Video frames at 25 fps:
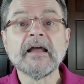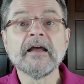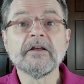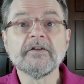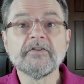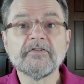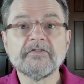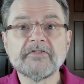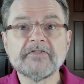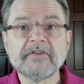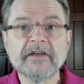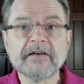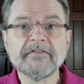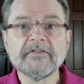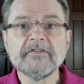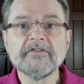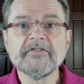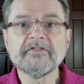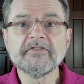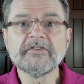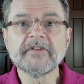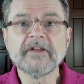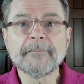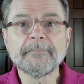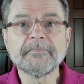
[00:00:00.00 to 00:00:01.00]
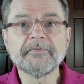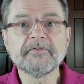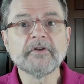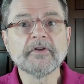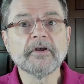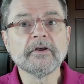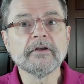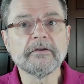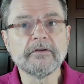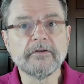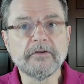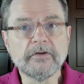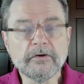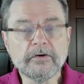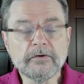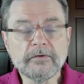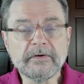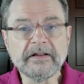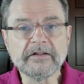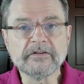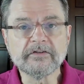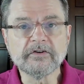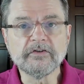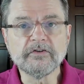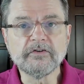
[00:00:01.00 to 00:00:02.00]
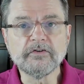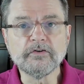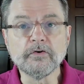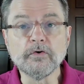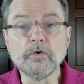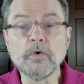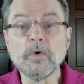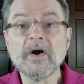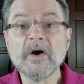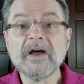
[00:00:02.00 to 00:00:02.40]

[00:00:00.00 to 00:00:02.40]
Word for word: Seven steps you need to do